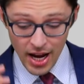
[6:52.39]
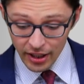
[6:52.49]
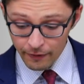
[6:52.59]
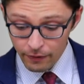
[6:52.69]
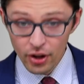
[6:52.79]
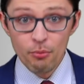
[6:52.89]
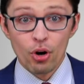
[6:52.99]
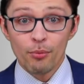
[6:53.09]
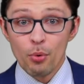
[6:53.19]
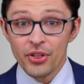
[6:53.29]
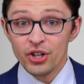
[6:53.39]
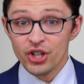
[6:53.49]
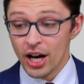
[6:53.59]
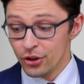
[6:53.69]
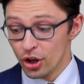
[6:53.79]
And then furthermore, within
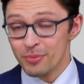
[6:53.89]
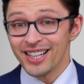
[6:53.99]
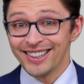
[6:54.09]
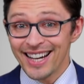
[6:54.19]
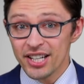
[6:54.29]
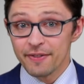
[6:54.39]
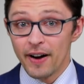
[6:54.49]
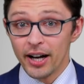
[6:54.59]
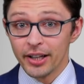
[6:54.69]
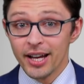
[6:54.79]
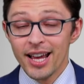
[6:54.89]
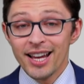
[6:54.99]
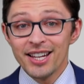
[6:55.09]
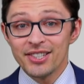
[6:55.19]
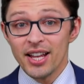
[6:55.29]
John Durham's latest filing,
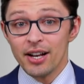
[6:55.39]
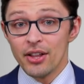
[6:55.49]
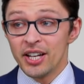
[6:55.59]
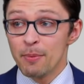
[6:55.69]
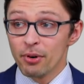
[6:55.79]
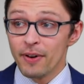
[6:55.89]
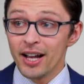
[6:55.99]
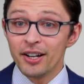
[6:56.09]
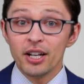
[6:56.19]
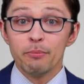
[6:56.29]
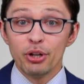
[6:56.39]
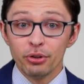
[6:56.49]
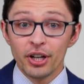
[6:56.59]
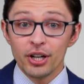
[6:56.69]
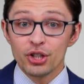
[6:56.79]
he stated that he provided
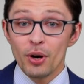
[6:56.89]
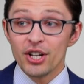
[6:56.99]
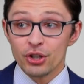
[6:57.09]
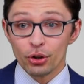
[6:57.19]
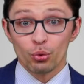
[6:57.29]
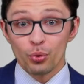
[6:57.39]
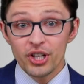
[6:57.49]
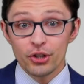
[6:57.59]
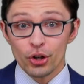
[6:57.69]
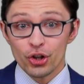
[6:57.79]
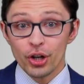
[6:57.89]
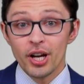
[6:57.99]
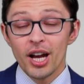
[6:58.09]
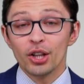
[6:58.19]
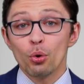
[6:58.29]
immunity to a certain researcher
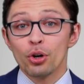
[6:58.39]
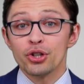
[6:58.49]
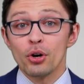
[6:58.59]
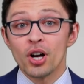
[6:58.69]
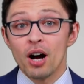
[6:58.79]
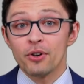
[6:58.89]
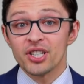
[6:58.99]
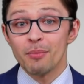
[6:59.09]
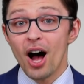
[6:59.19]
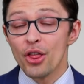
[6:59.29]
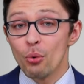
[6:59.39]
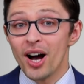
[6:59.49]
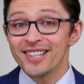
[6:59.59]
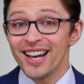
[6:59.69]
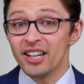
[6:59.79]
in order to uncover some
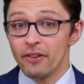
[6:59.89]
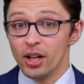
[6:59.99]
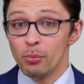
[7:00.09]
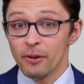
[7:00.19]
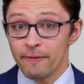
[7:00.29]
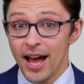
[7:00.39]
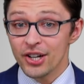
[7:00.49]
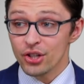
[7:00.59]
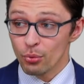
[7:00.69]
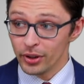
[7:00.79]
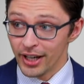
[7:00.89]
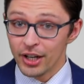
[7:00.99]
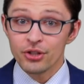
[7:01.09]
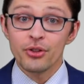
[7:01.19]
otherwise unavailable facts relating